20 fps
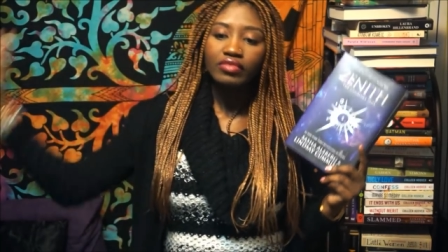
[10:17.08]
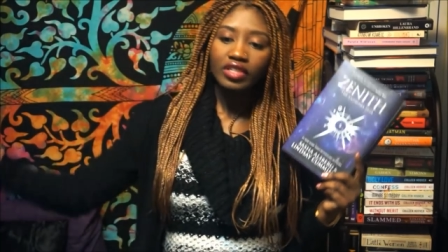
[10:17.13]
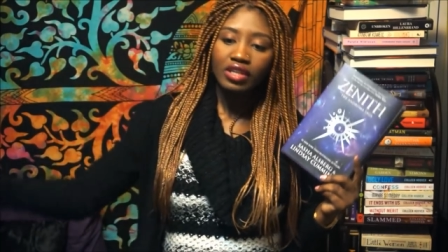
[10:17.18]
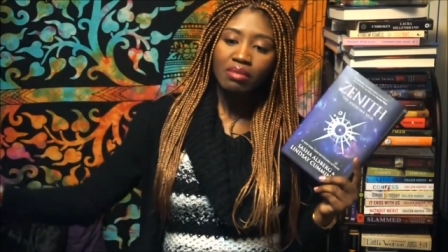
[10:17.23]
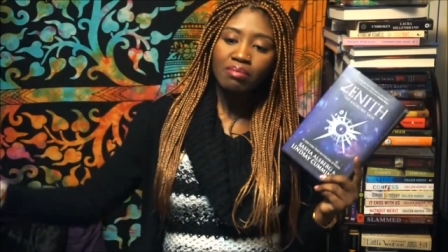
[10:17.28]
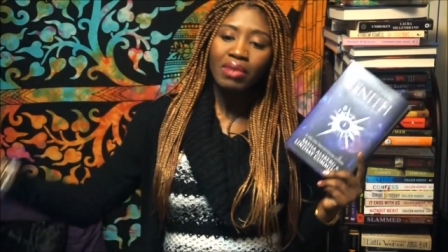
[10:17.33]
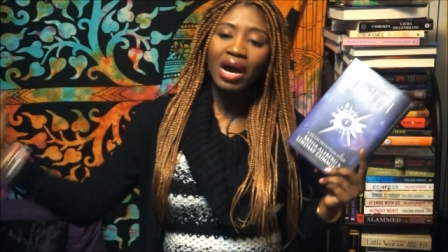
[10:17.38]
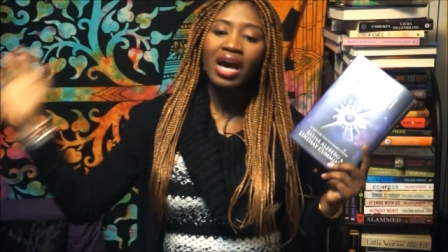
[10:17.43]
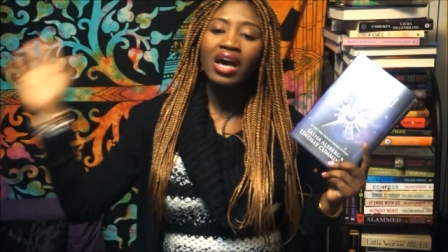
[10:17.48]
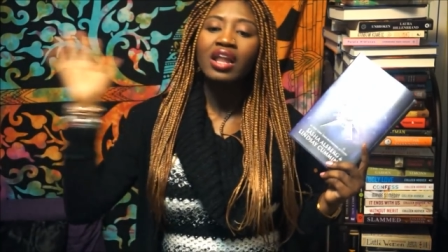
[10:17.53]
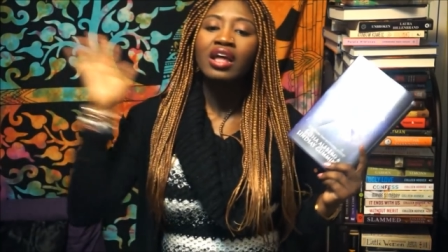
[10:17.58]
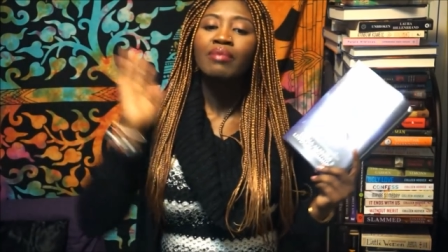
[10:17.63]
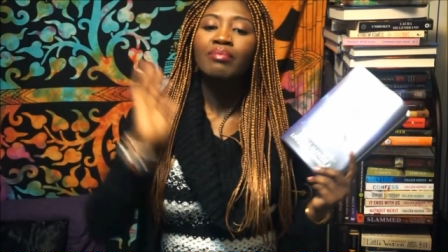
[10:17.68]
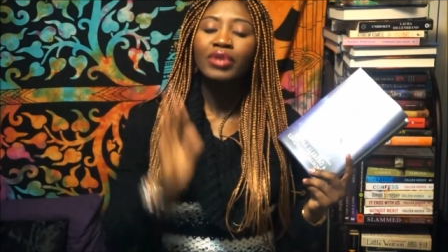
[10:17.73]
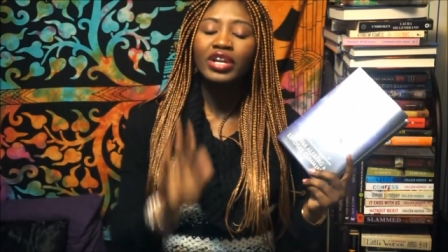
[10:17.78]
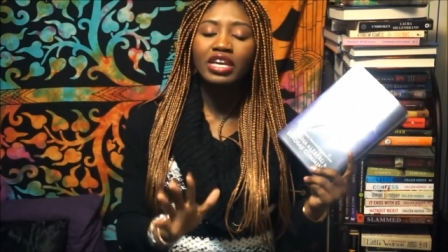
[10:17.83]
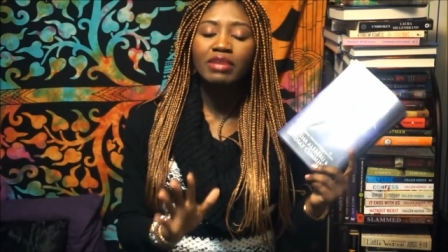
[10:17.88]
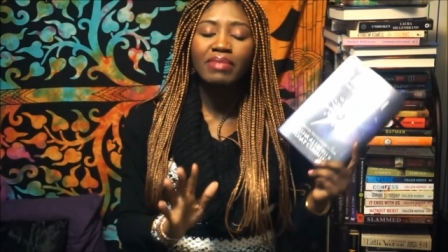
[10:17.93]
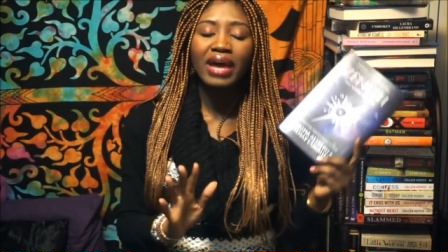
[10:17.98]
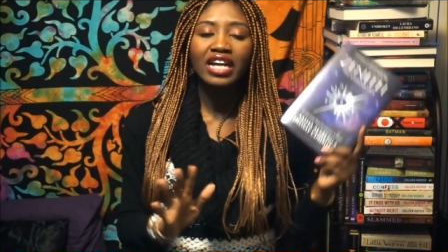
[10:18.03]
But
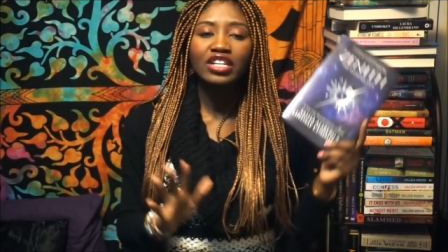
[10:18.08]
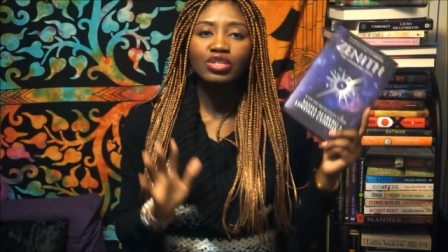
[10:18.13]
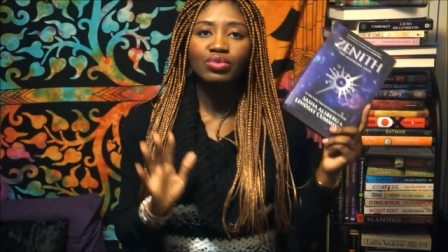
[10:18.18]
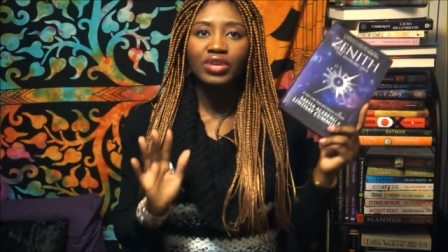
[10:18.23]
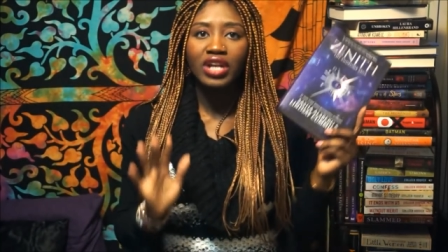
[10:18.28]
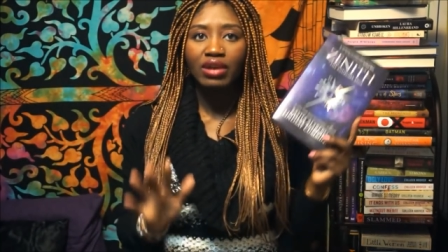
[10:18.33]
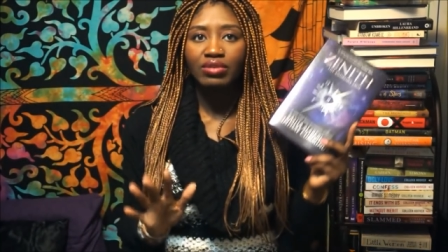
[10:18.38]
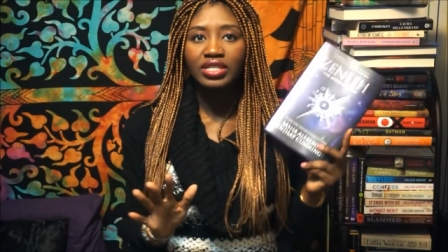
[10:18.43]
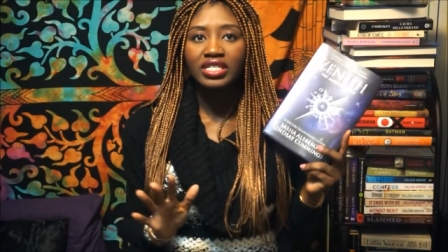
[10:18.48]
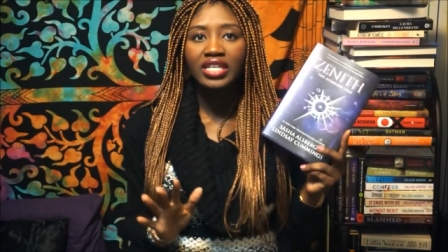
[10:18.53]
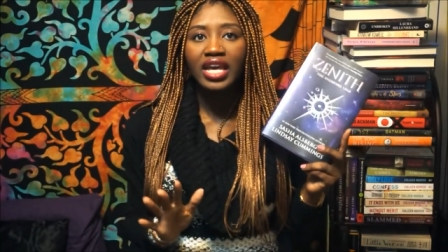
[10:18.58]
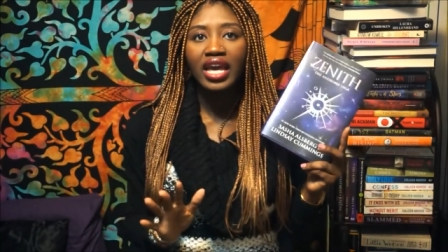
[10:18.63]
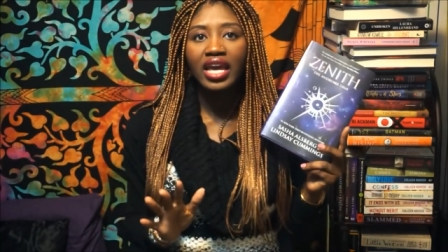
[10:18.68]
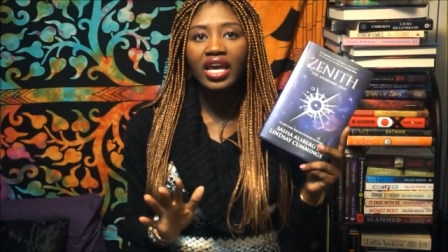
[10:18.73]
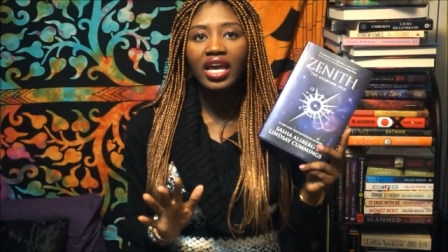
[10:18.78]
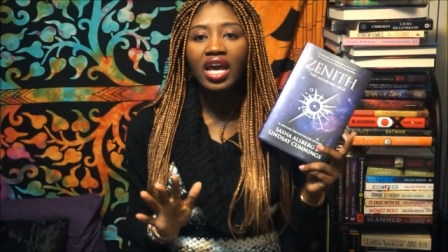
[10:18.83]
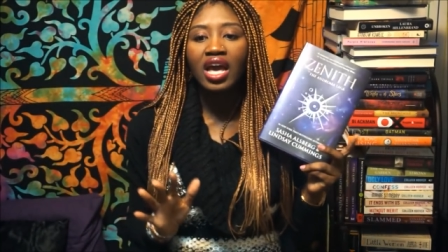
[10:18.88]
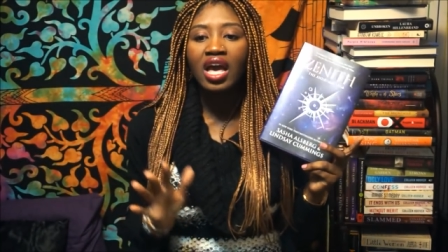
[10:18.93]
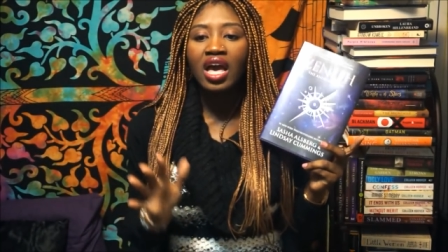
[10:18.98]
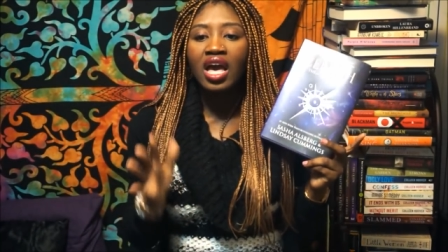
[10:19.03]
bringing back to what I was
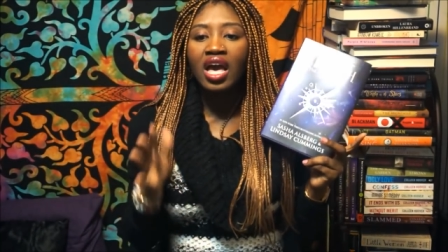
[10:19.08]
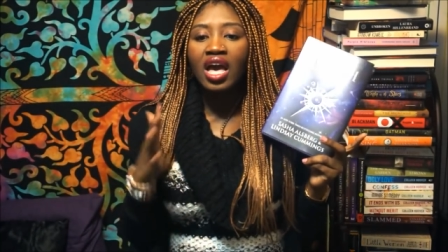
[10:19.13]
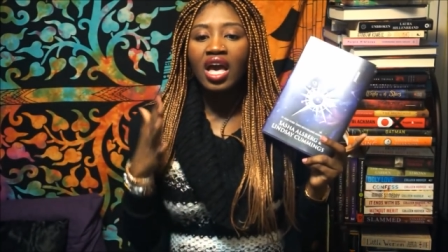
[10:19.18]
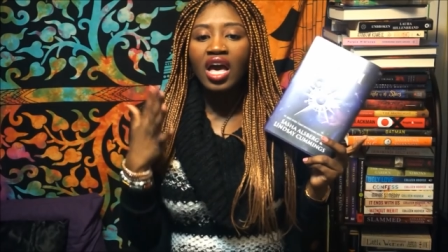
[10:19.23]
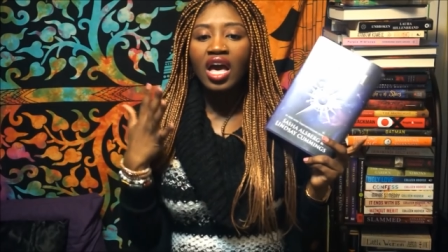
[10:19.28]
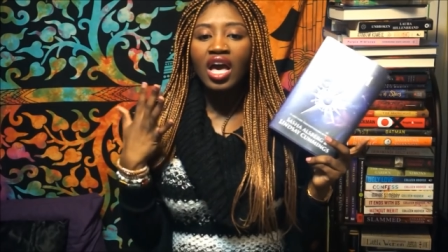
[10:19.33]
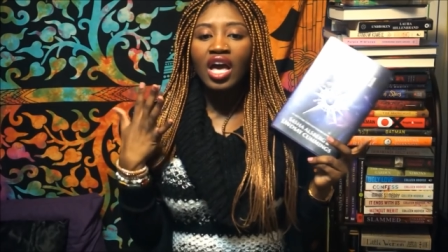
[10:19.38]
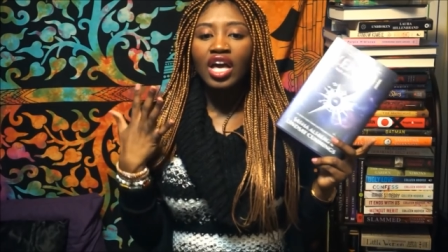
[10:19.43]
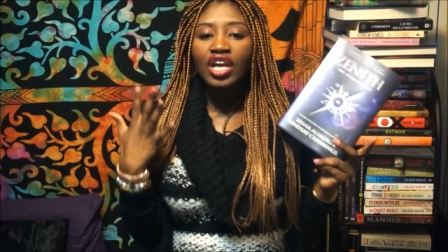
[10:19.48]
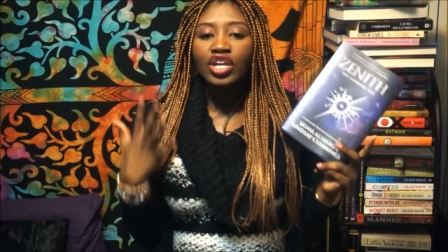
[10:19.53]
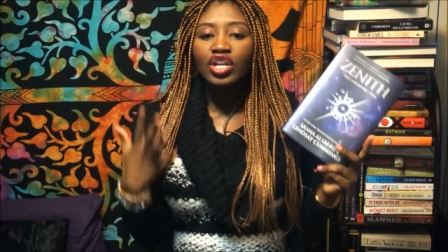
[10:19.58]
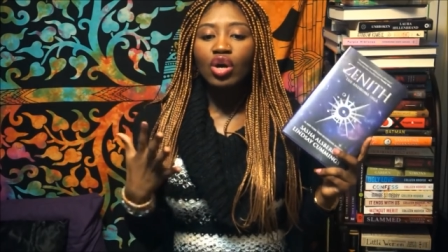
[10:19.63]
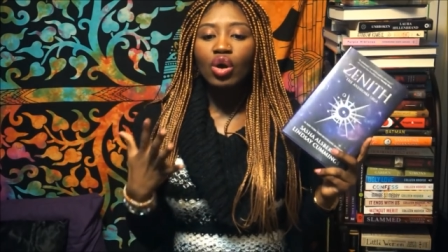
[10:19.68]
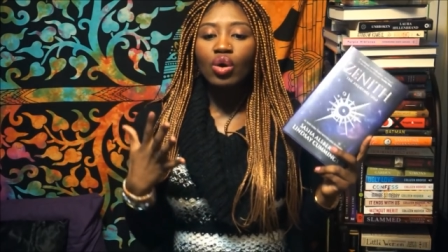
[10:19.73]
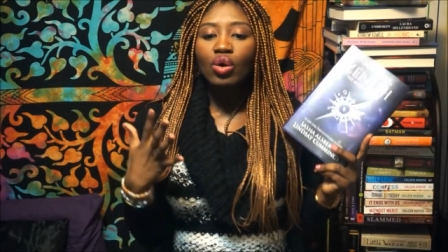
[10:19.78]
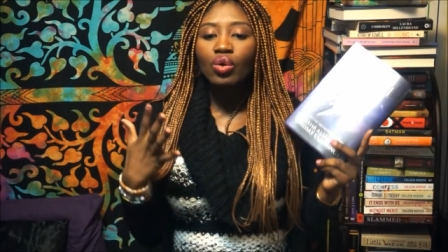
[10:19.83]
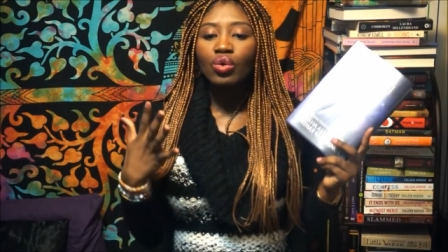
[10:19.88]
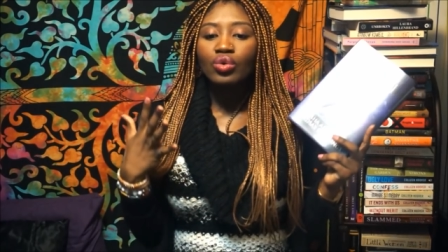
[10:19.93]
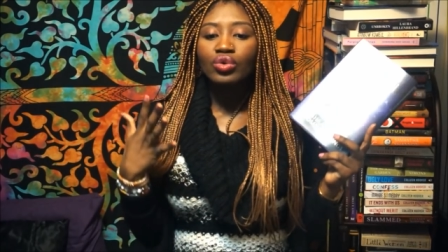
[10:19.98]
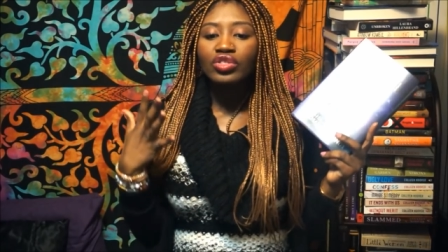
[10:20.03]
saying, you know,